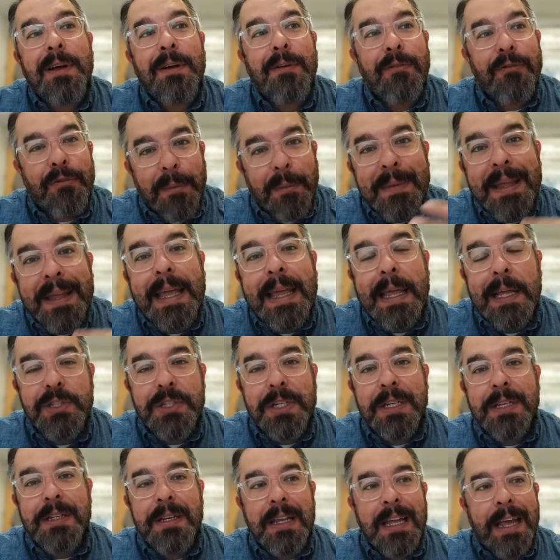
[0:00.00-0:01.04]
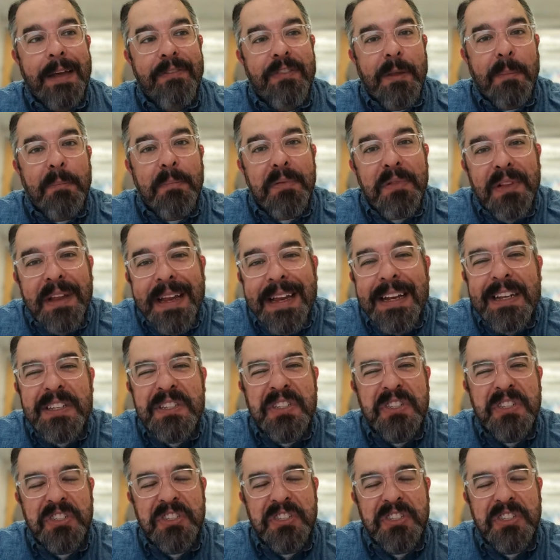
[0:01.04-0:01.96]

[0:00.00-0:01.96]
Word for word: from the kitchen, if the plate is